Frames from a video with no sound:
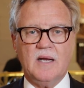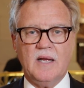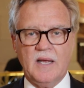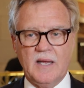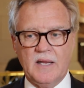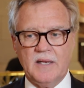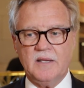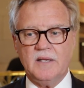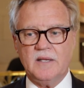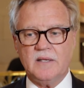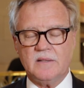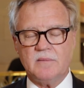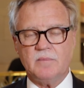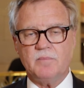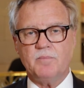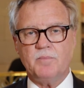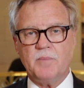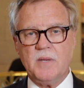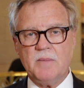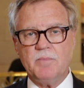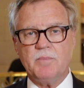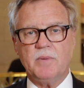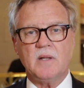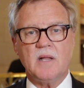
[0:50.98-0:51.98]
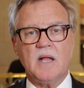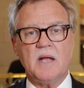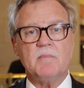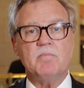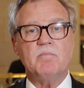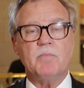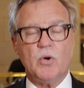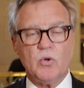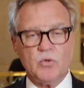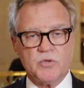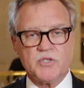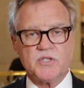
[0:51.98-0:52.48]
and that people on
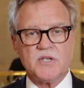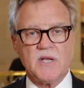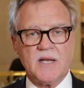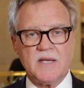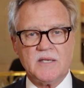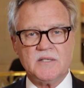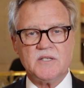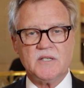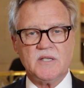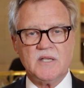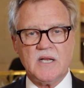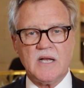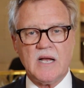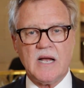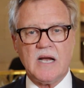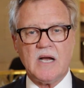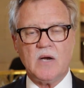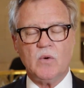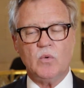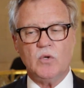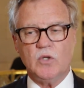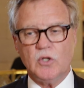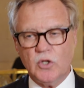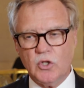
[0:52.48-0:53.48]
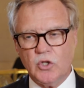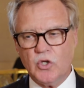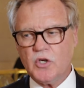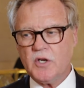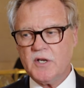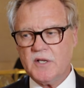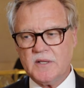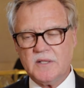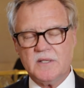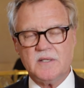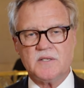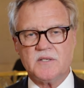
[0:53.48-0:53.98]
both sides of the aisle will
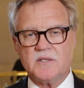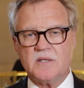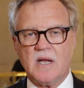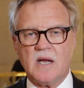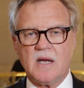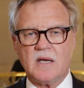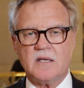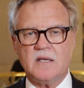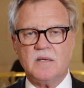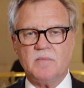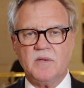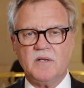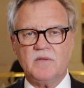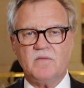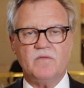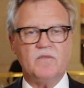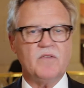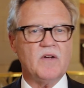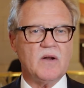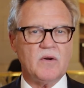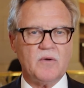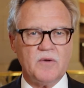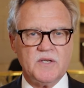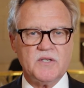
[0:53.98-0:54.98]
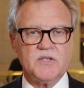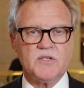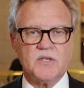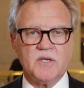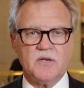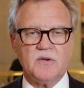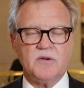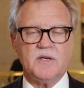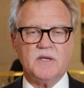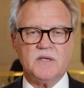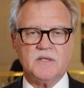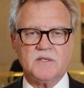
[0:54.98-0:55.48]
look at this document very
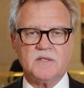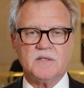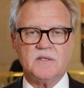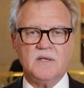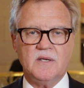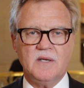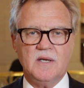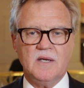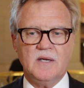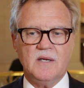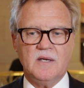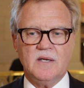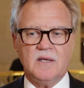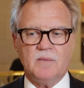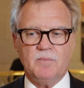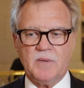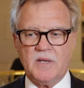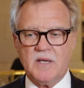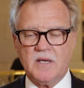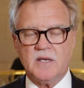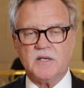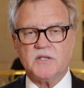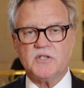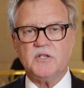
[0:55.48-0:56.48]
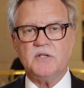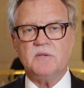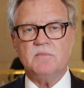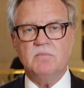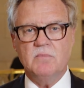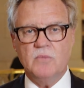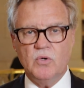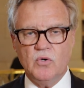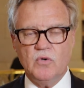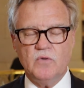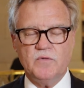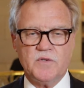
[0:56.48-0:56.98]
serious, because it
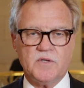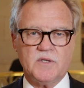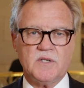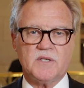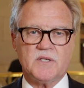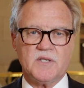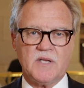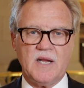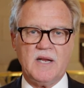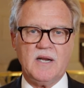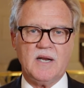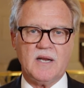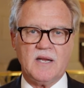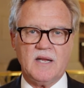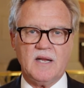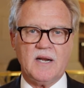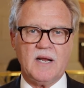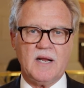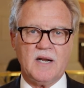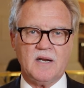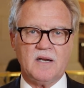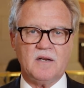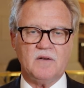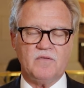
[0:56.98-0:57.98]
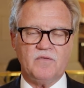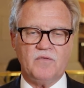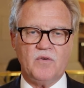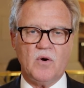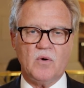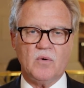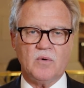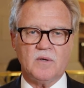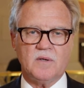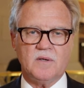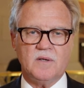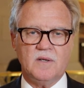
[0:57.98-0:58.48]
moves the state of Connecticut
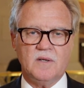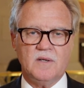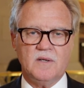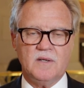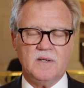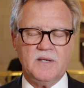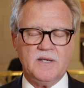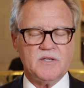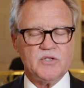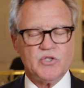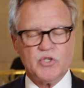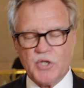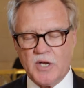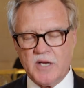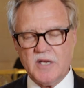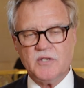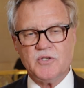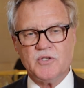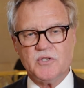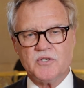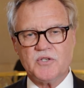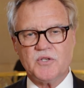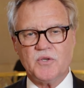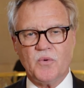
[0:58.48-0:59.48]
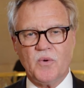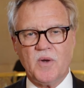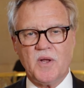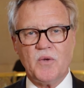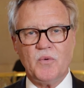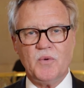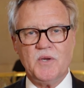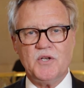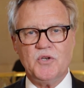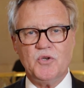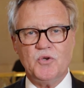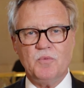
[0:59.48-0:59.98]
forward. It changes the way
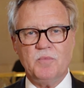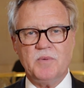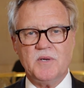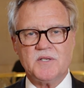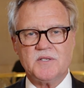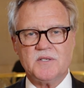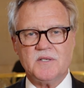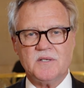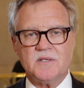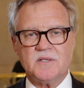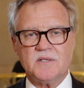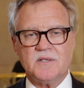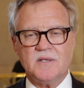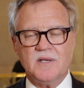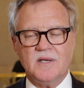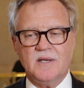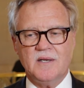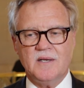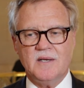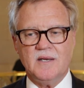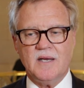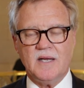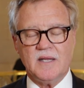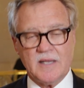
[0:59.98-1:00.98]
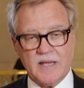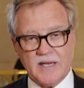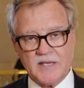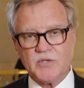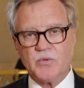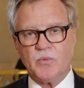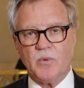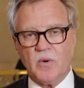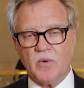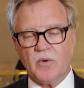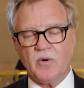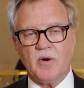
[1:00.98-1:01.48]
we do business, and
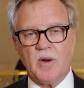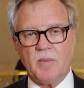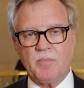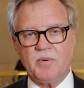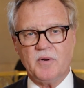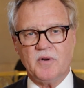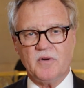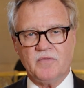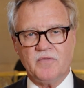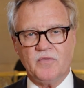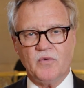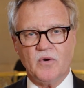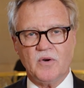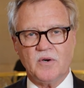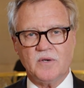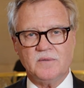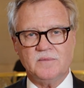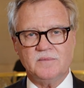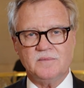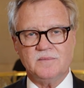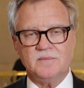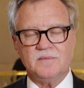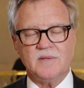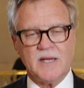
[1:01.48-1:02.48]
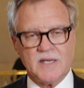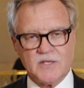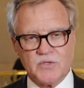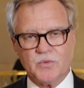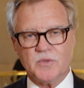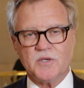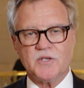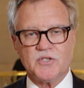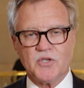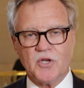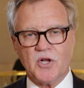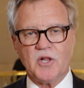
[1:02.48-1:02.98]
that's what we're up here for. That's
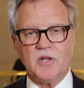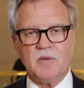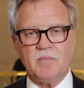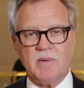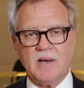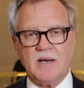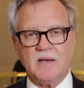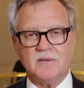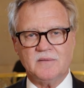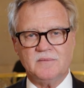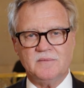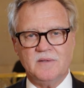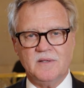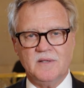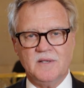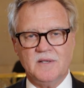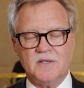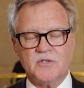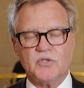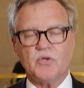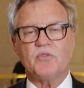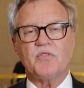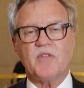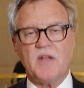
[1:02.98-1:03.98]
what it's all about. So